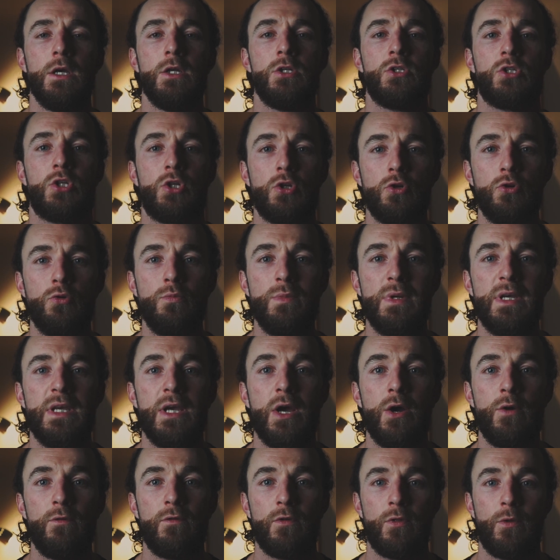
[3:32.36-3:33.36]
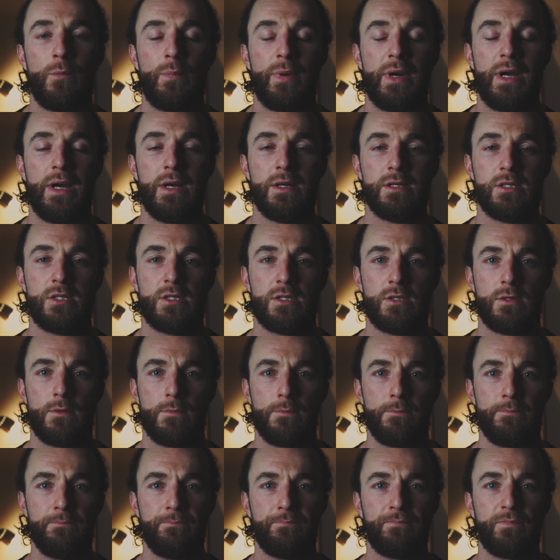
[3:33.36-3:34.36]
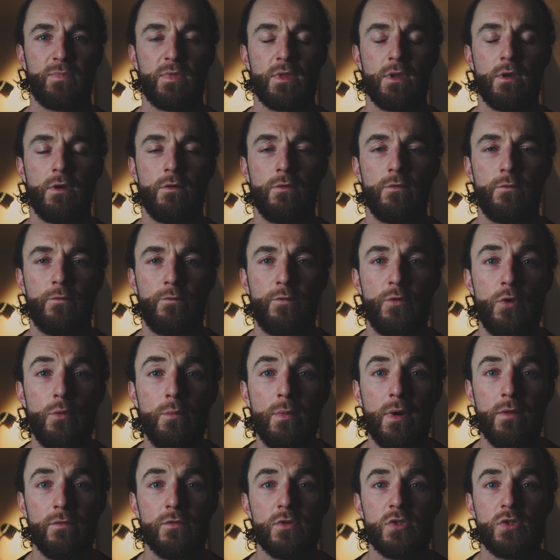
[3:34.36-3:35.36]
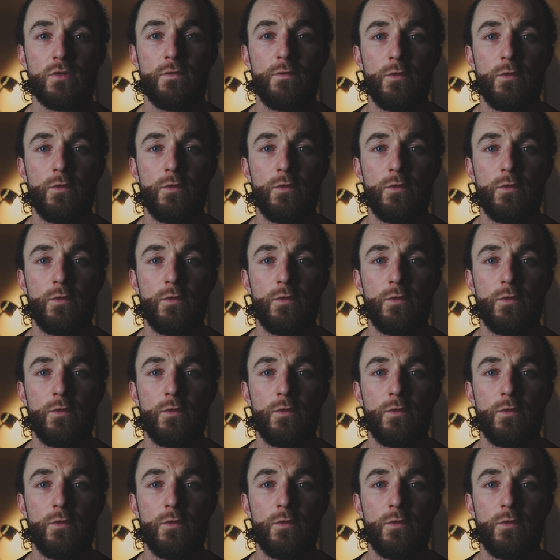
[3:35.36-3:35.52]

to me over the past few months,